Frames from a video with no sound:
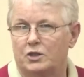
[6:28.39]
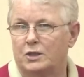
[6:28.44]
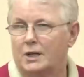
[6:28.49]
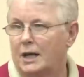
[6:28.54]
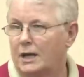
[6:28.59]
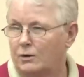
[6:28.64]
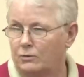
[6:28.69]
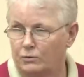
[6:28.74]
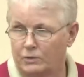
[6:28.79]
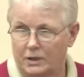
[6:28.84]
She
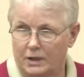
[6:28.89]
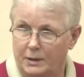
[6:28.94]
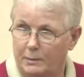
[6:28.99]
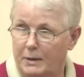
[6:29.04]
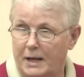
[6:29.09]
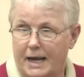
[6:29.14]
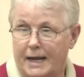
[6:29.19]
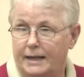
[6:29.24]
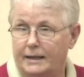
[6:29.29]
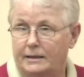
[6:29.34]
had a really
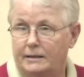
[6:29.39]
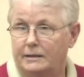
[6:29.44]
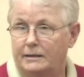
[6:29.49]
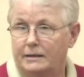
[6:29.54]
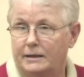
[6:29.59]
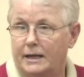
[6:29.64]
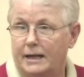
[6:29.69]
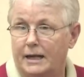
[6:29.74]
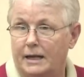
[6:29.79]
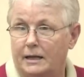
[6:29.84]
bad
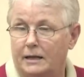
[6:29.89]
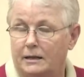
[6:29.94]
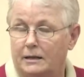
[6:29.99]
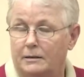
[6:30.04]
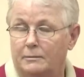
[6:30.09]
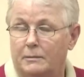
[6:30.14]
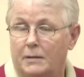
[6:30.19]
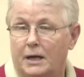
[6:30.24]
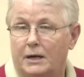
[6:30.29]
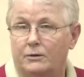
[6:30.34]

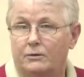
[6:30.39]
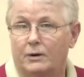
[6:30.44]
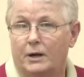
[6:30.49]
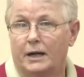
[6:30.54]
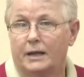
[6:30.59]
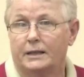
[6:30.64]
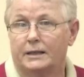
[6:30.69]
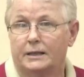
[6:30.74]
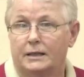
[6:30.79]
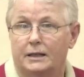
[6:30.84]

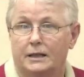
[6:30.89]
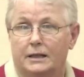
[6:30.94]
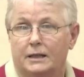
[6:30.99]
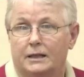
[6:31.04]
migraine.